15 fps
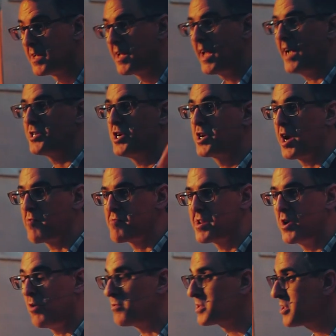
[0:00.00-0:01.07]
and she currently
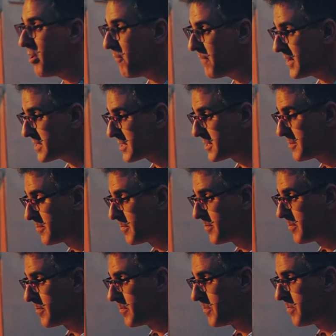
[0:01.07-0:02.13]
holds the office.
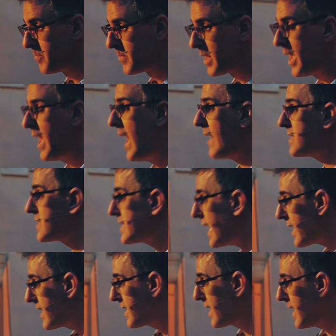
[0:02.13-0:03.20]
And
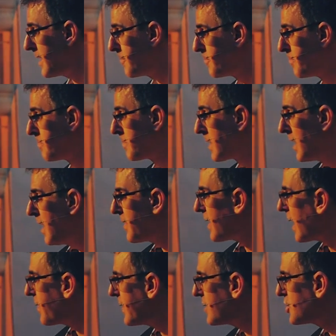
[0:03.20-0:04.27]
secondly, that I
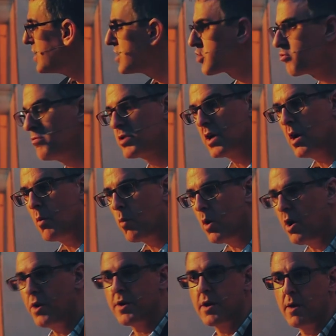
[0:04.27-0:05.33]
think she's true to her
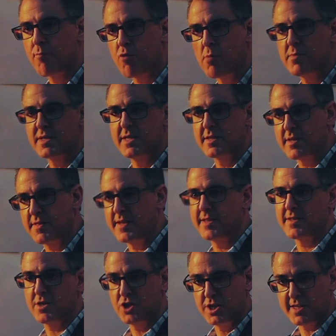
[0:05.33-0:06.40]
word and her promises, the things
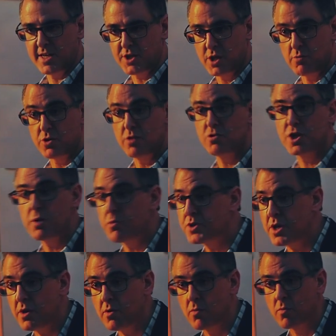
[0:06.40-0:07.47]
that she said she will
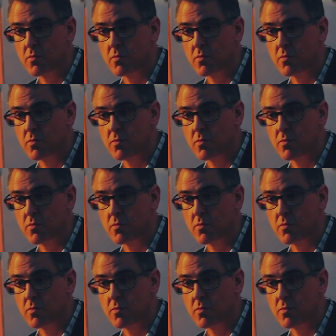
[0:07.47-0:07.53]
do.